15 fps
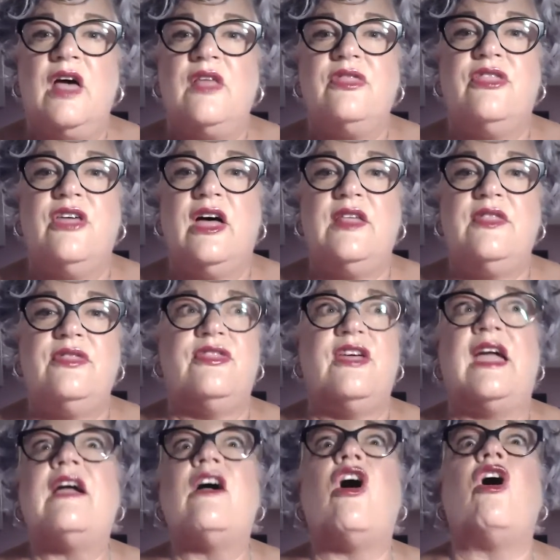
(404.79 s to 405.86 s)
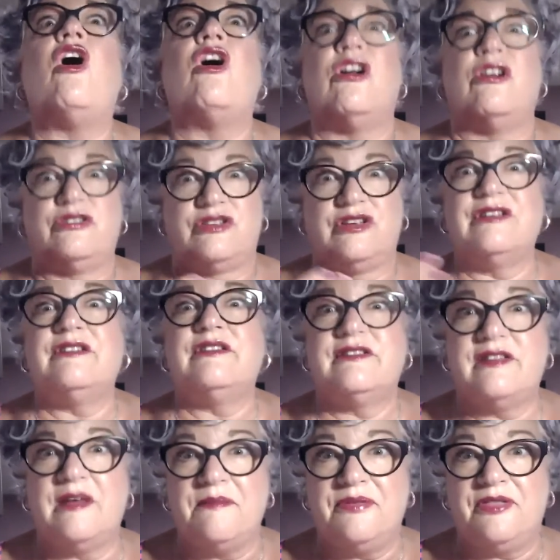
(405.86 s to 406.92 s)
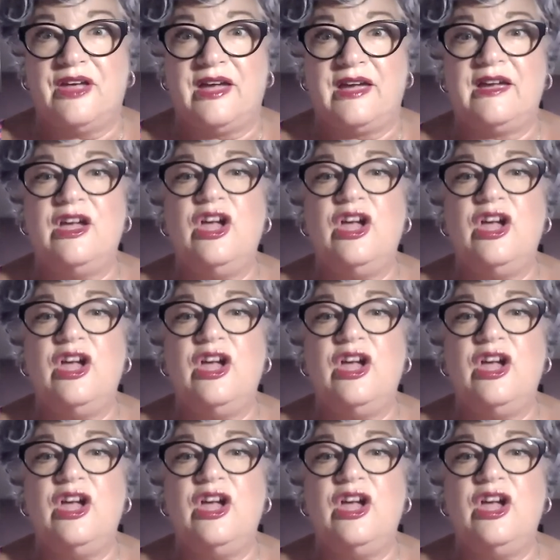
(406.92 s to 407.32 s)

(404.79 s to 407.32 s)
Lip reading: that they aren't something,